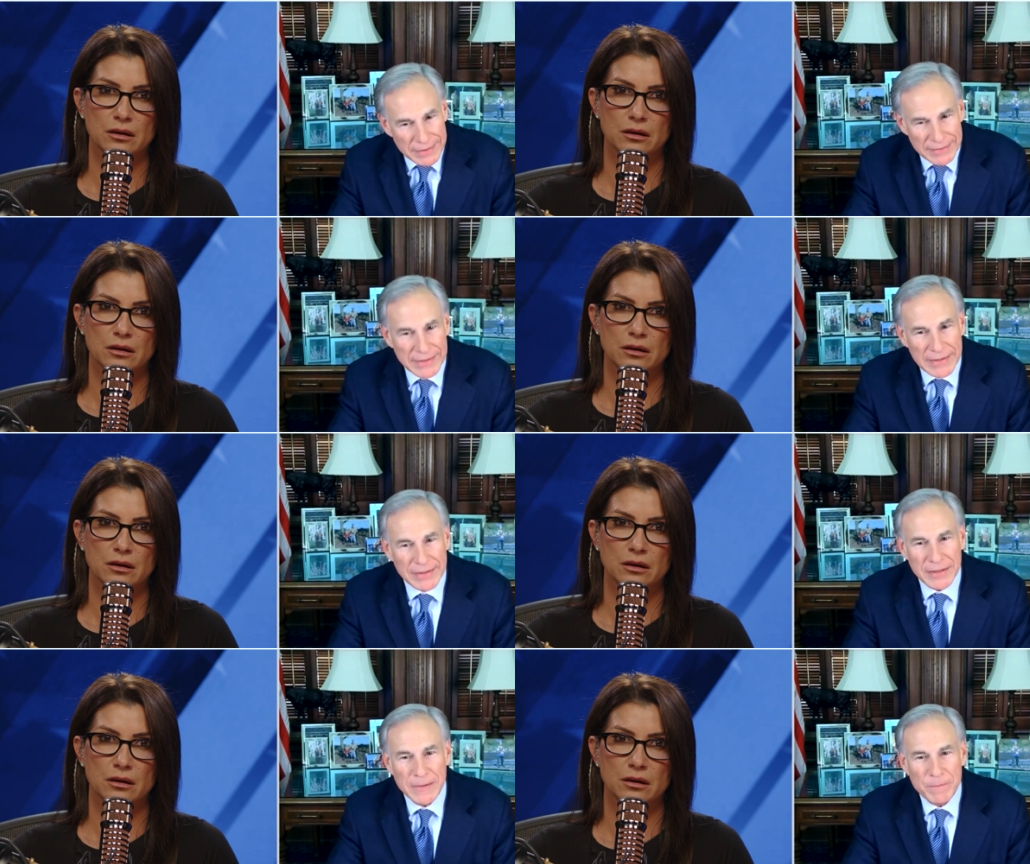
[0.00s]
Speaker 1: Think
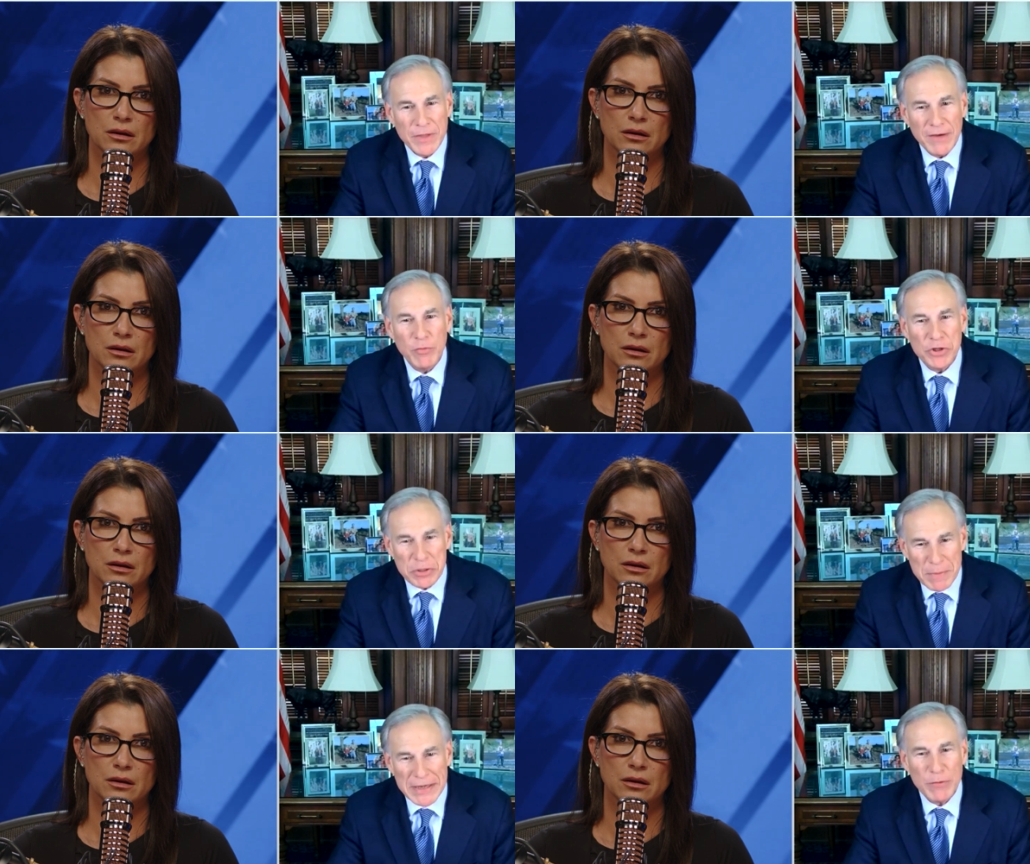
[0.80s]
what the
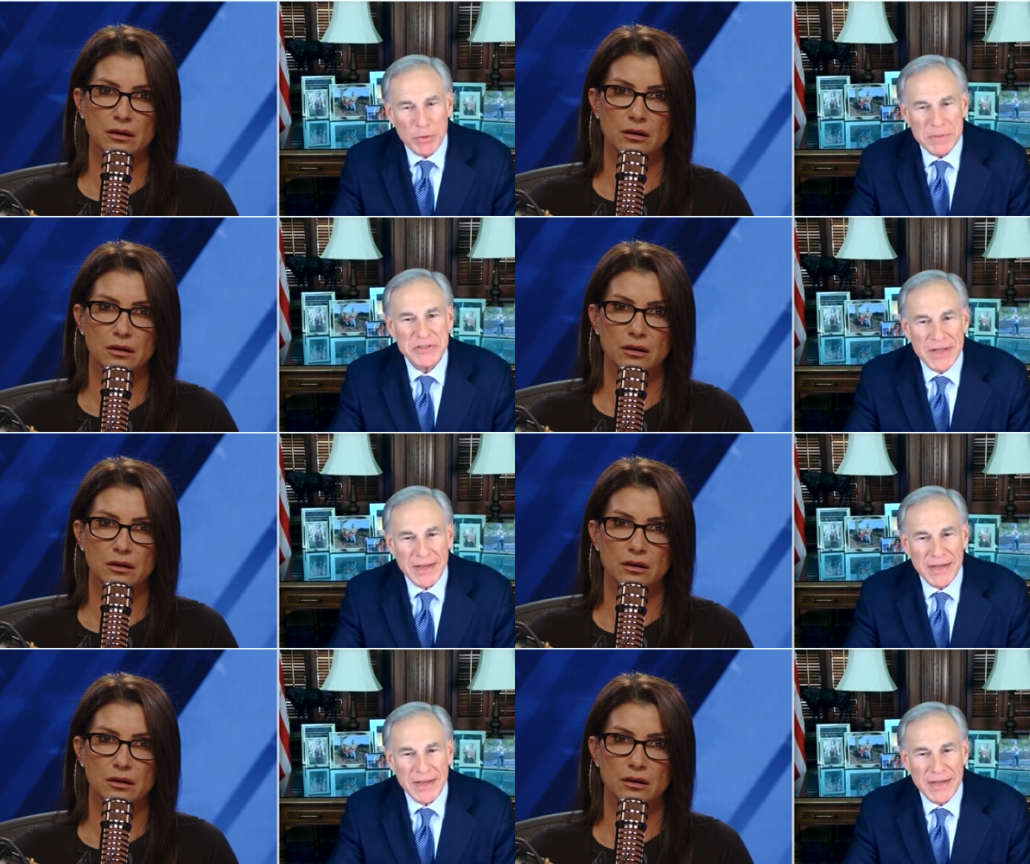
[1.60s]
media would be saying.